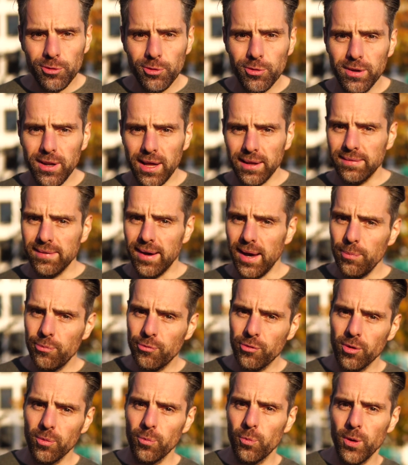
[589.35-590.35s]
to connect
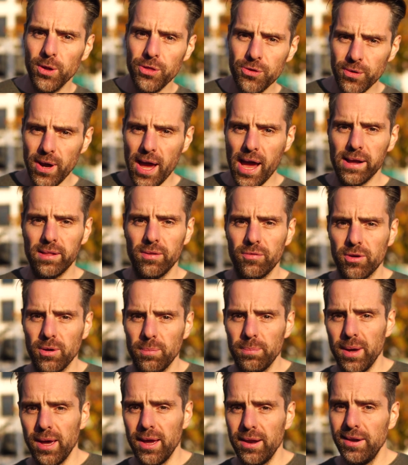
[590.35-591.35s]
Typeform with your active
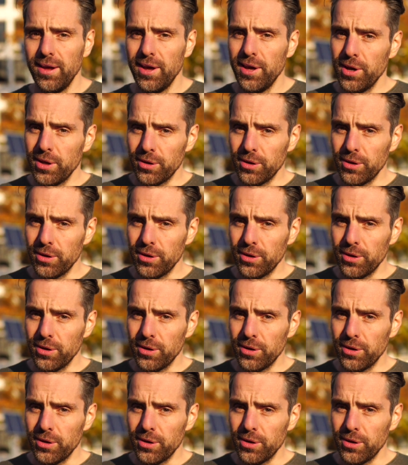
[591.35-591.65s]
campaign.